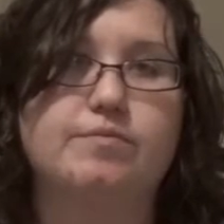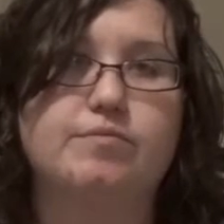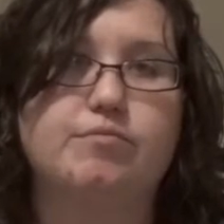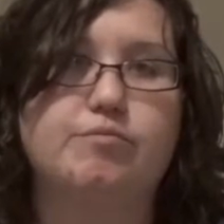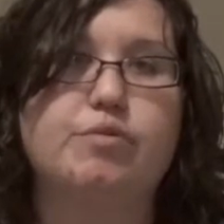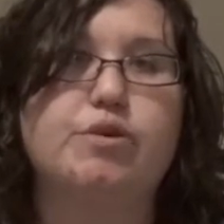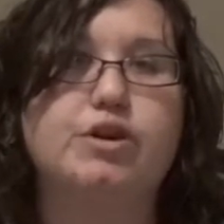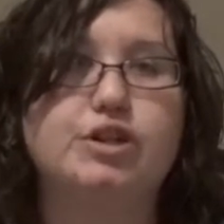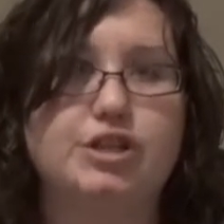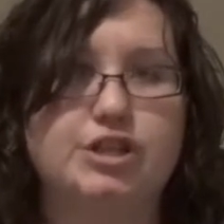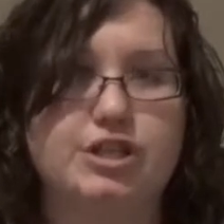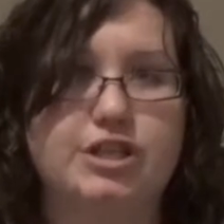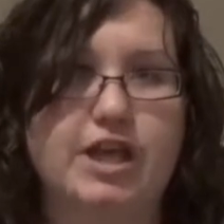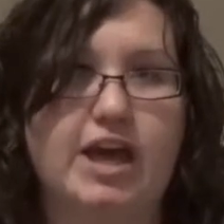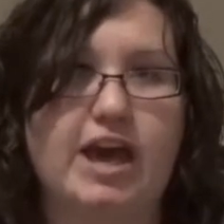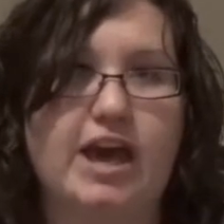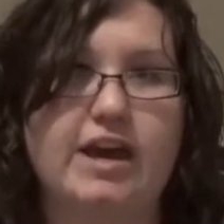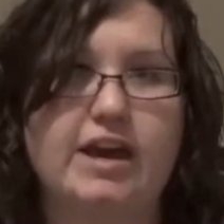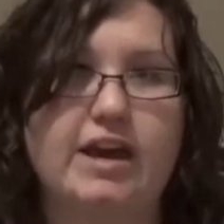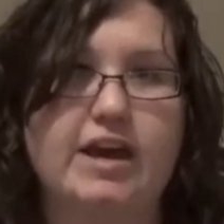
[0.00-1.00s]
push
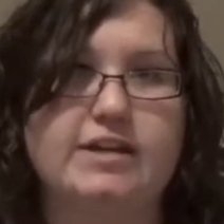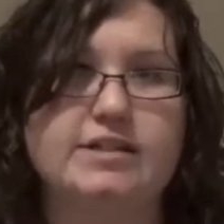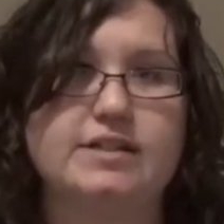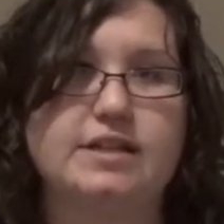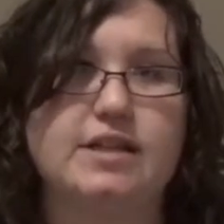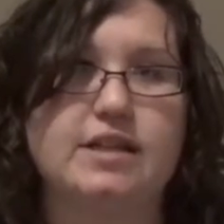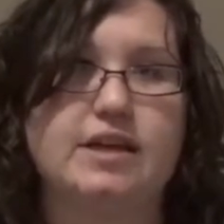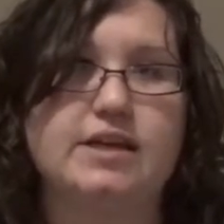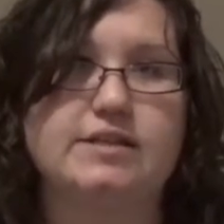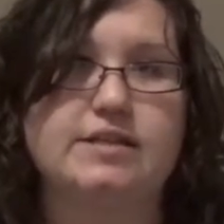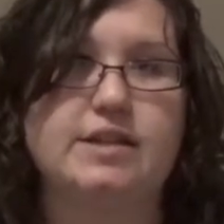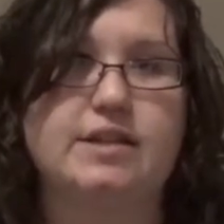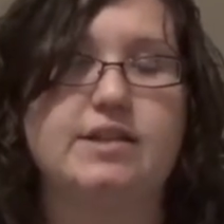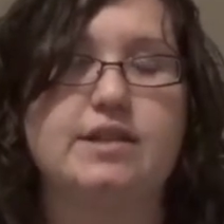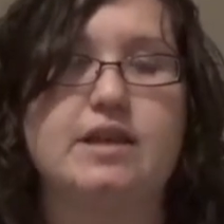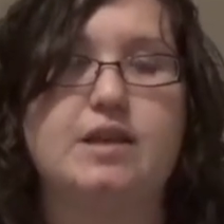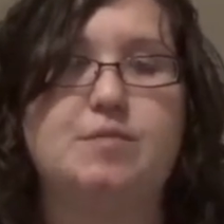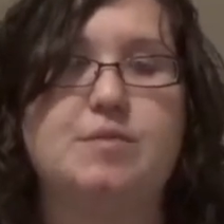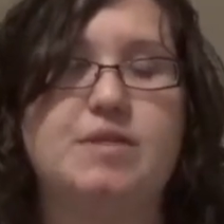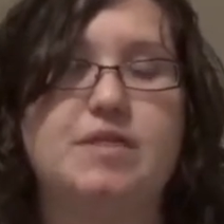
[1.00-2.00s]
that as a
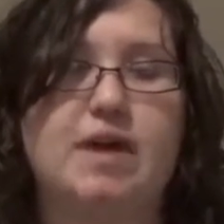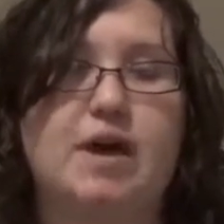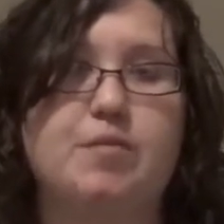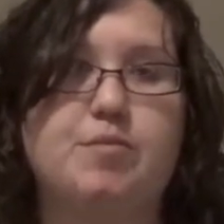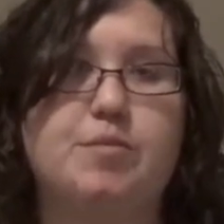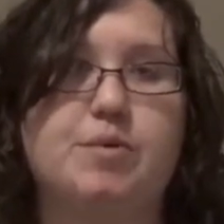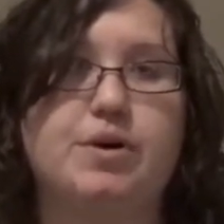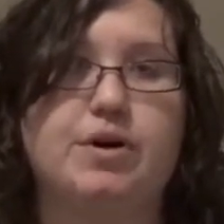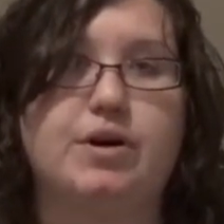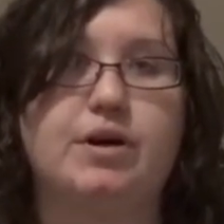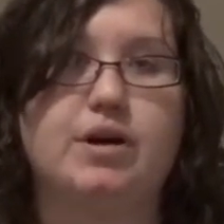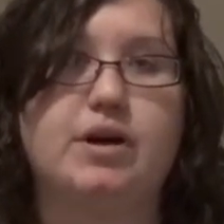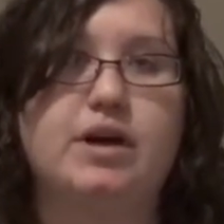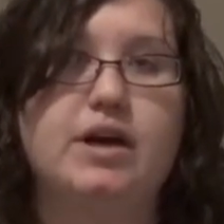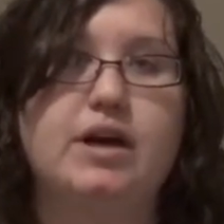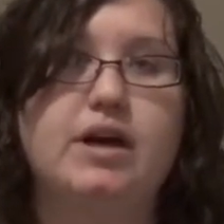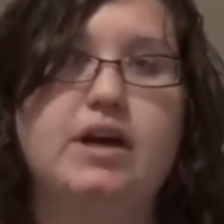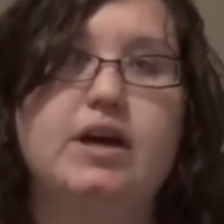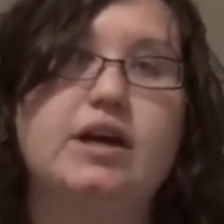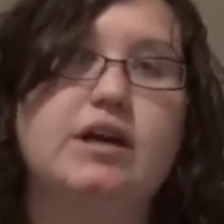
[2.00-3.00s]
theme in that book.
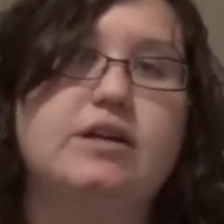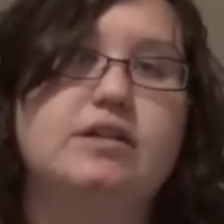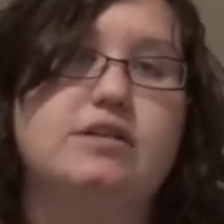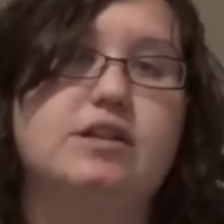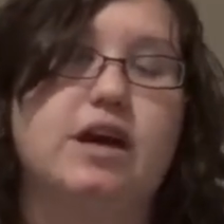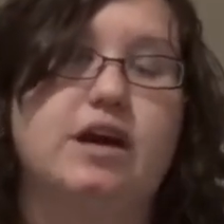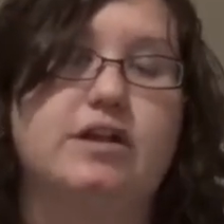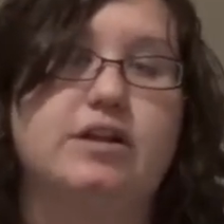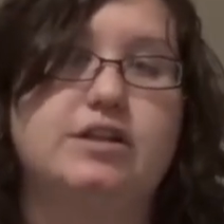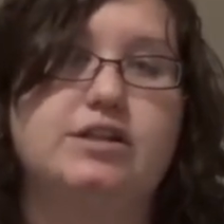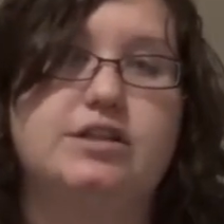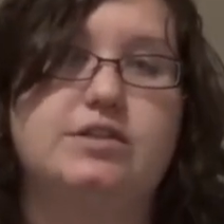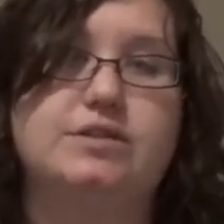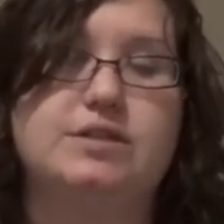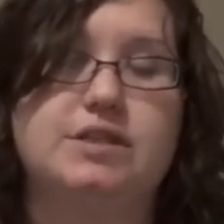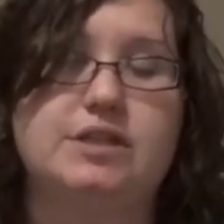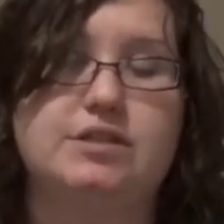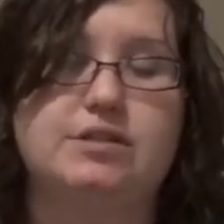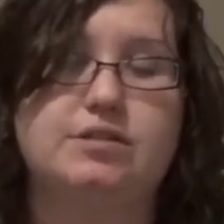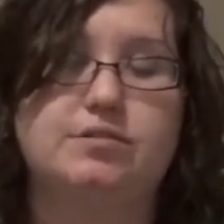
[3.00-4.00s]
Not only do you
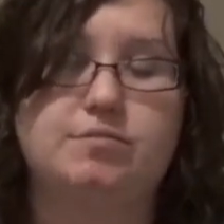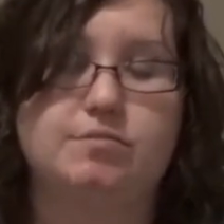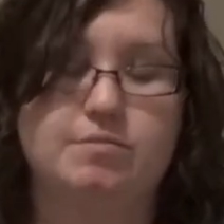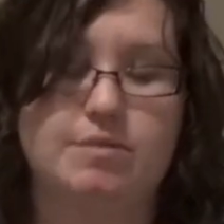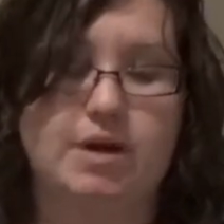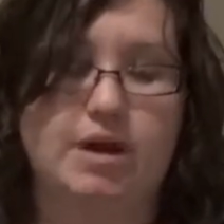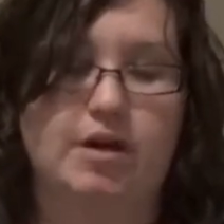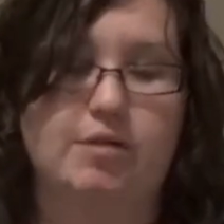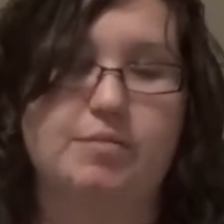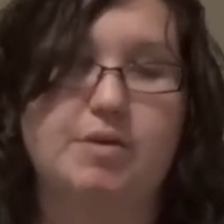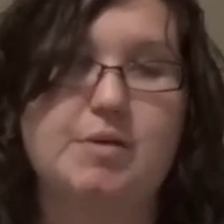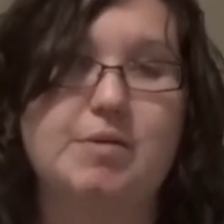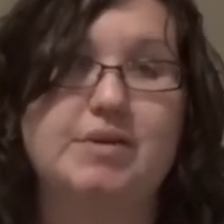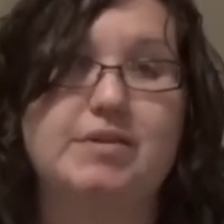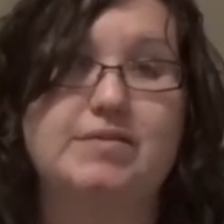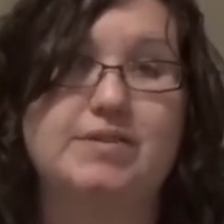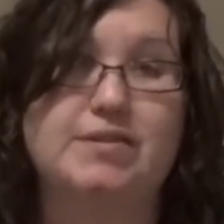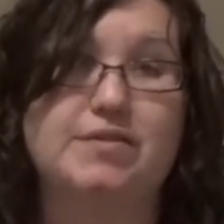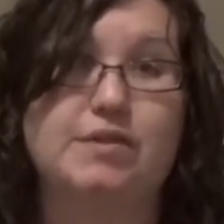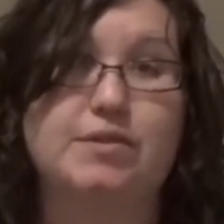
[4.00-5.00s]
see people
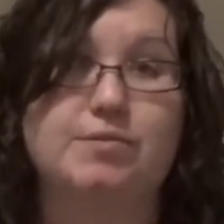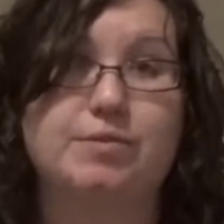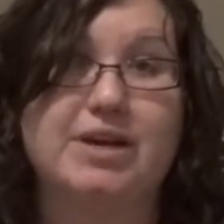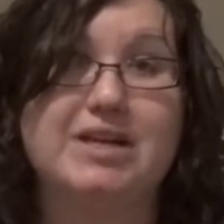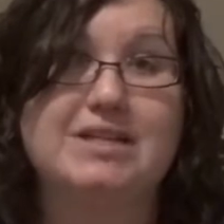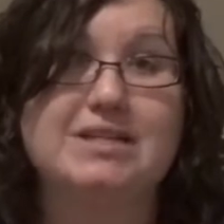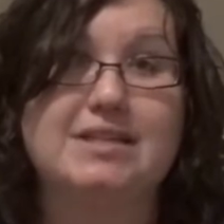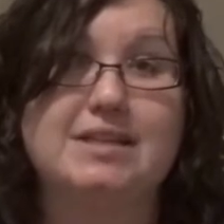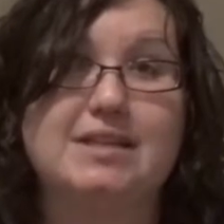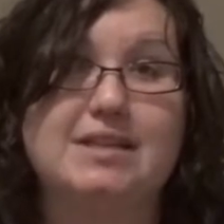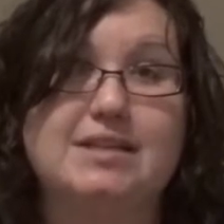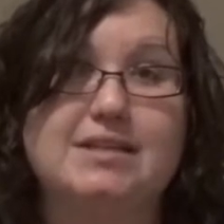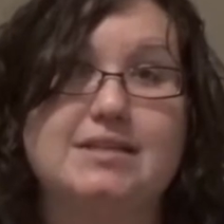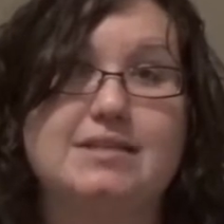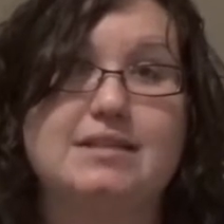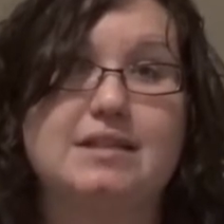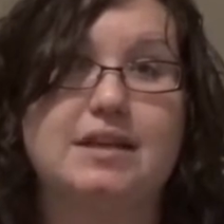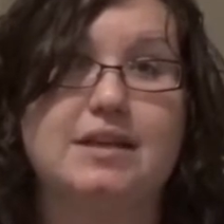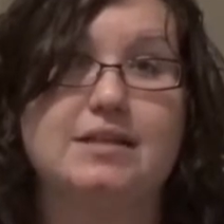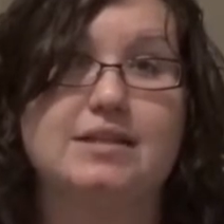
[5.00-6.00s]
of different
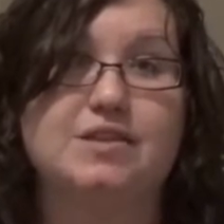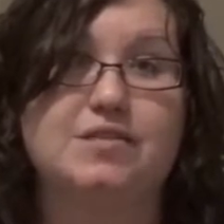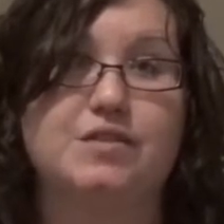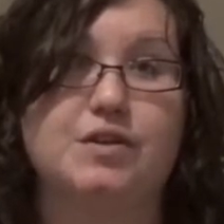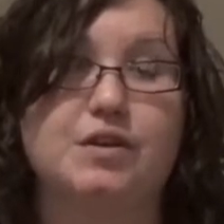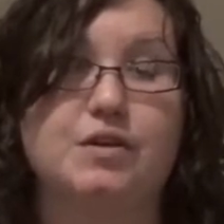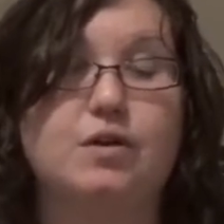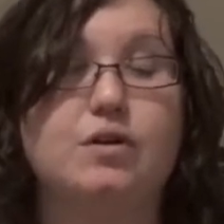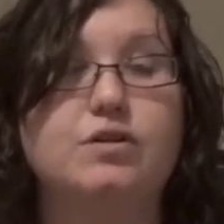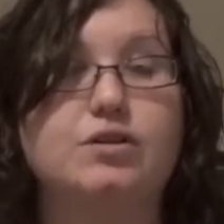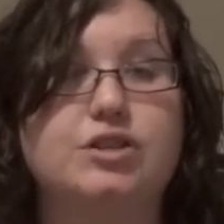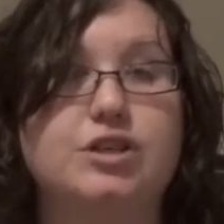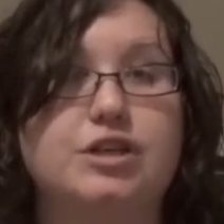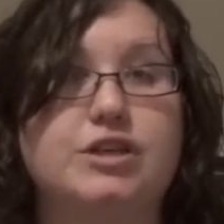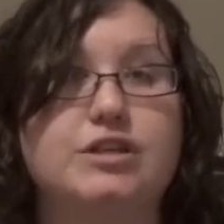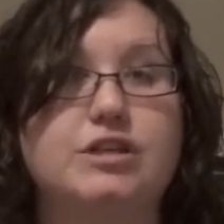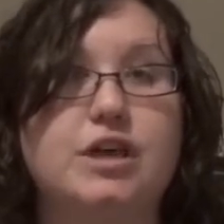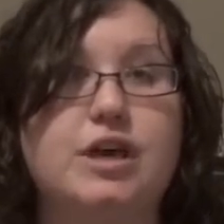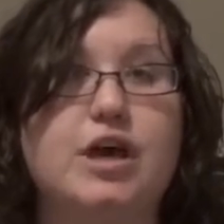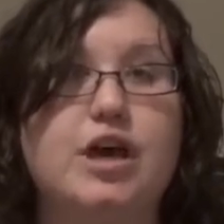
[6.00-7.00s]
races and different
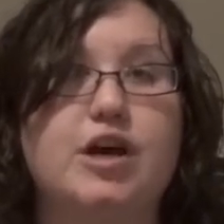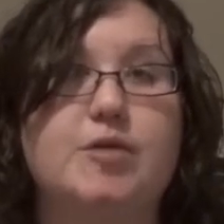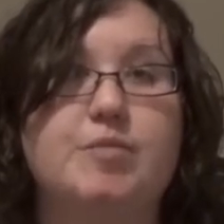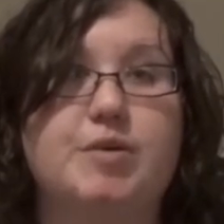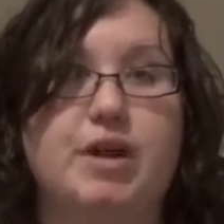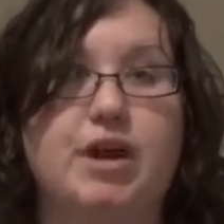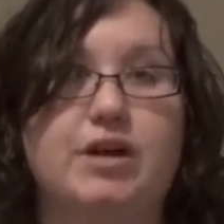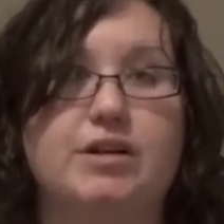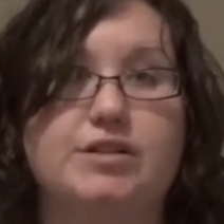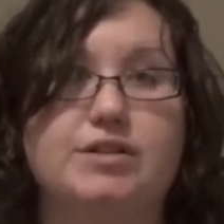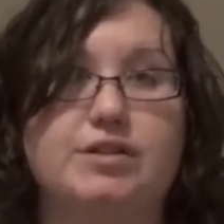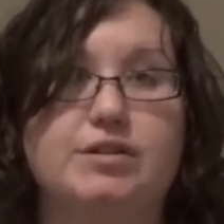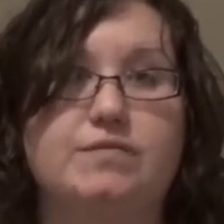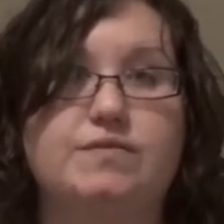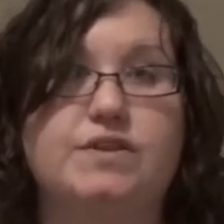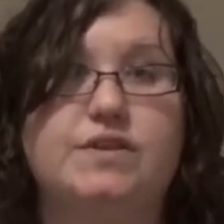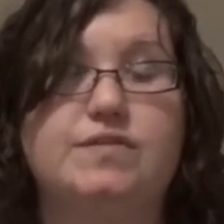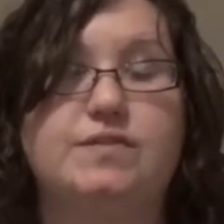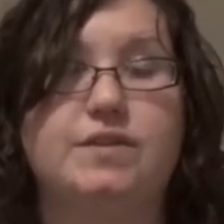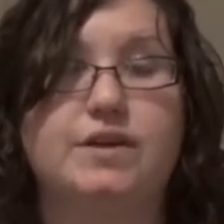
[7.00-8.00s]
cultures, but also
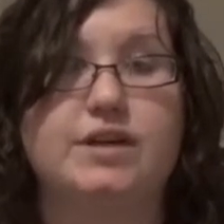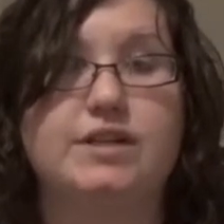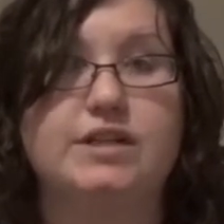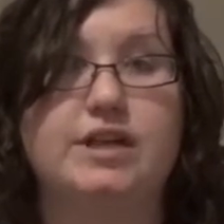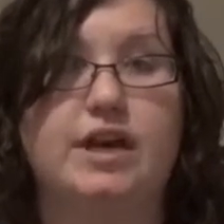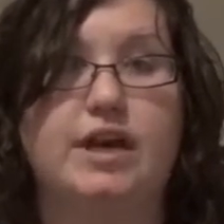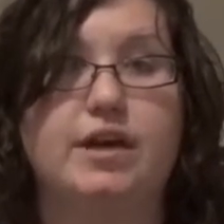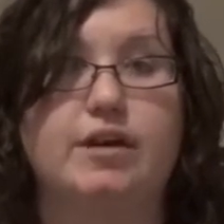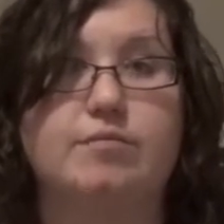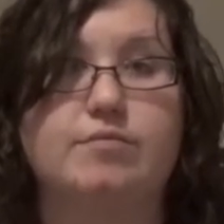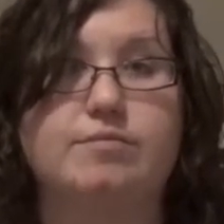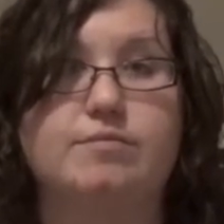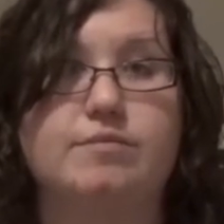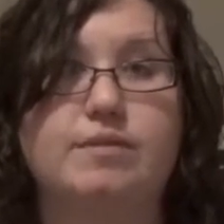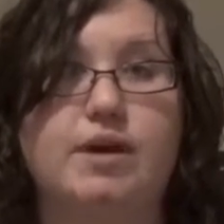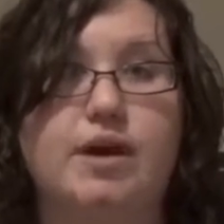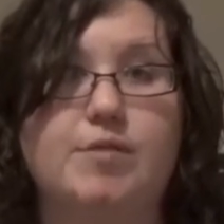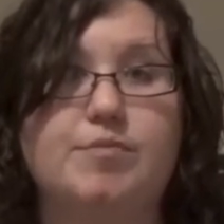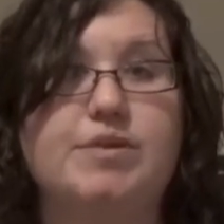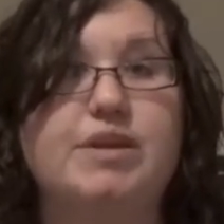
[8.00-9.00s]
different
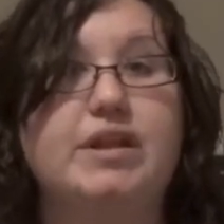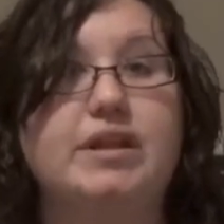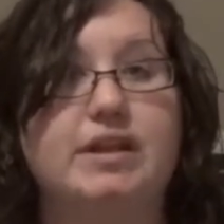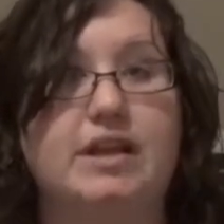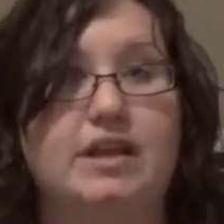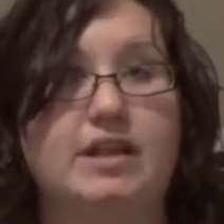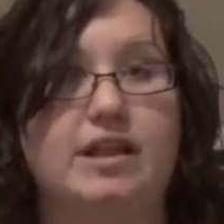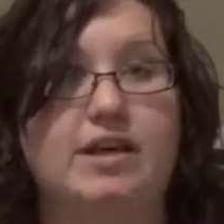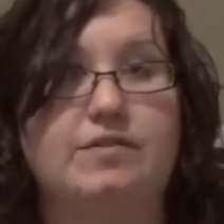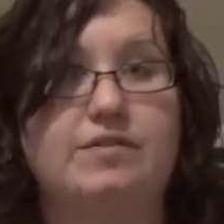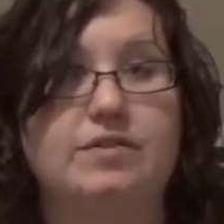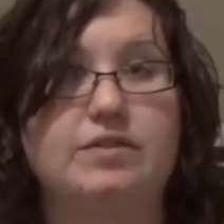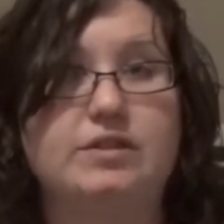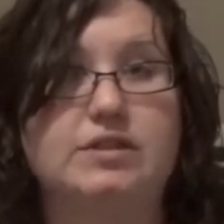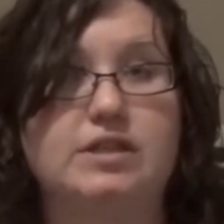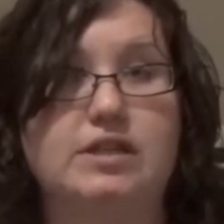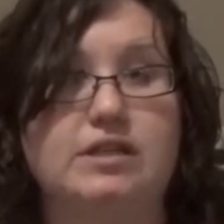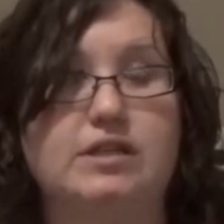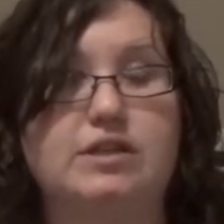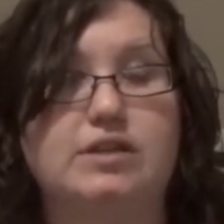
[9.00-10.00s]
ability
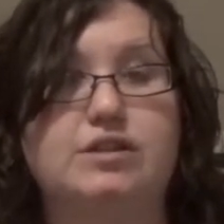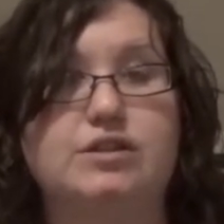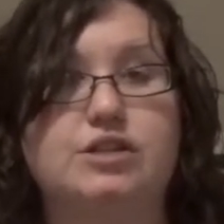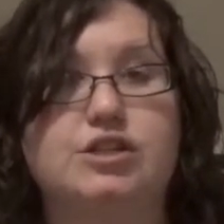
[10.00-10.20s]
levels. Like there's a